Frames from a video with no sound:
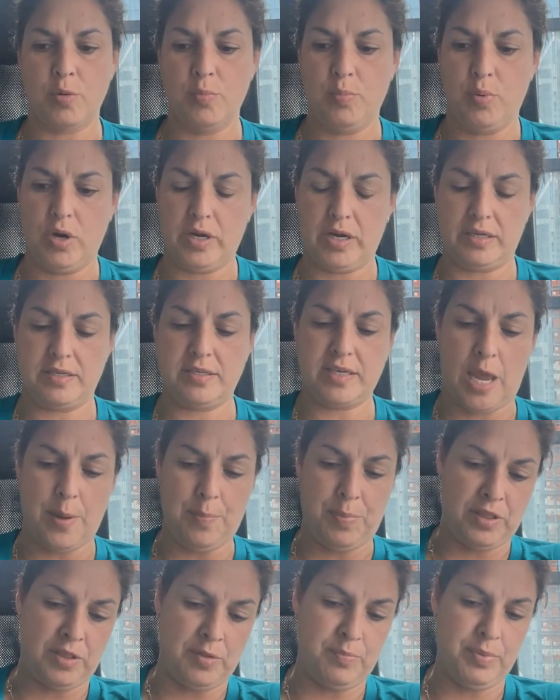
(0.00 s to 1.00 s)
her book
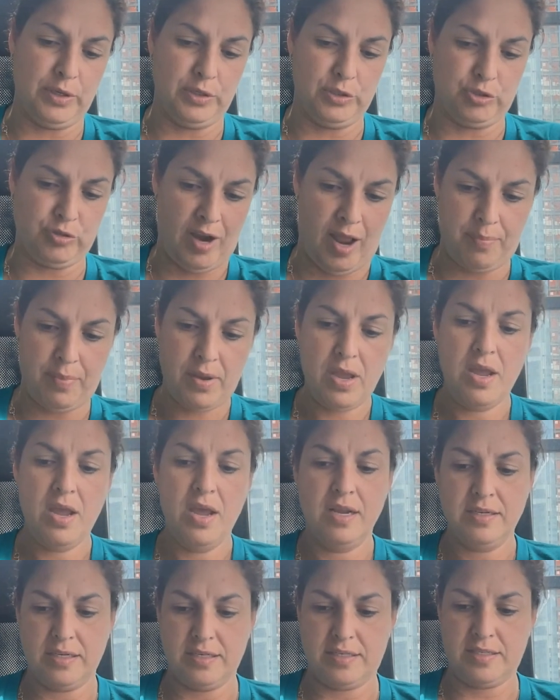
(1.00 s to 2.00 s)
"Escaping the Build Trap"
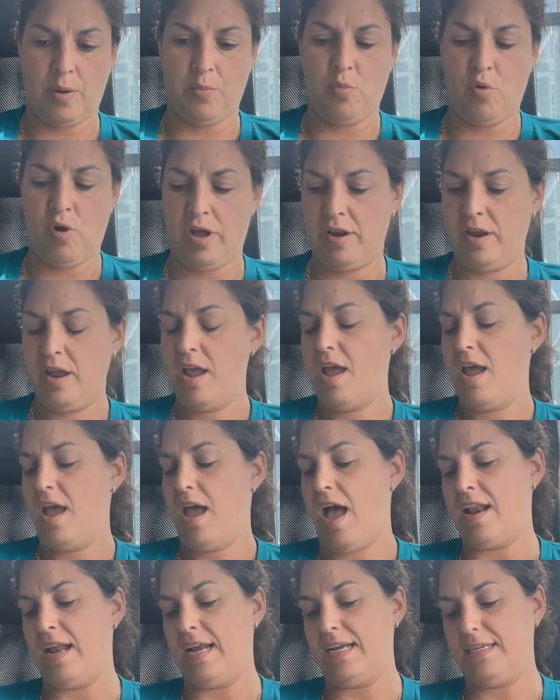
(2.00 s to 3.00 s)
to someone,
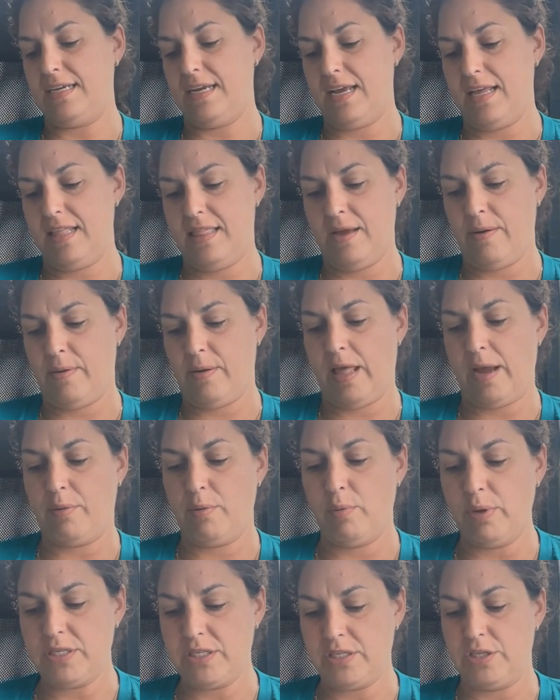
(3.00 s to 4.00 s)
and I they were like,
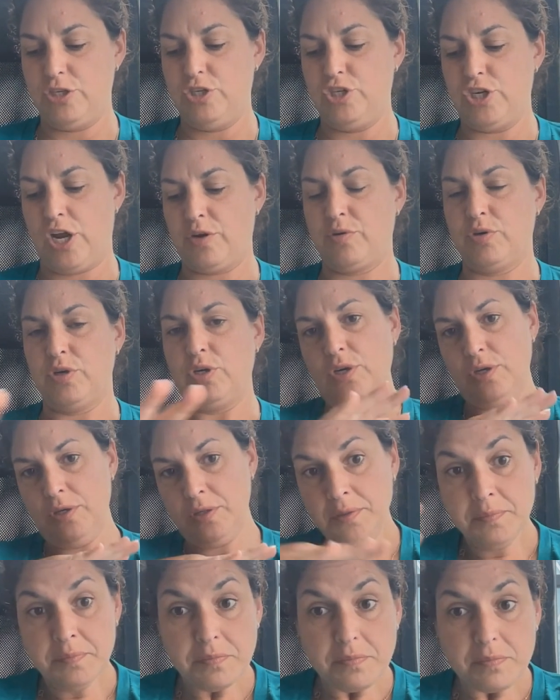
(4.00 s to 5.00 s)
well, "What's the
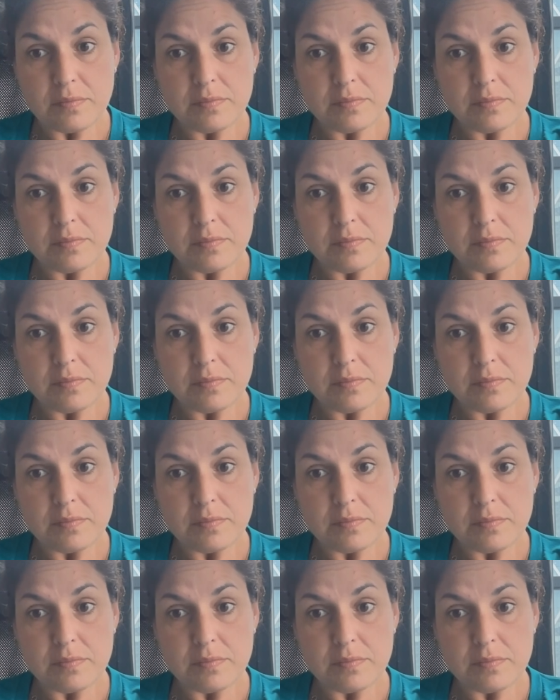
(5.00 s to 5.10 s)
general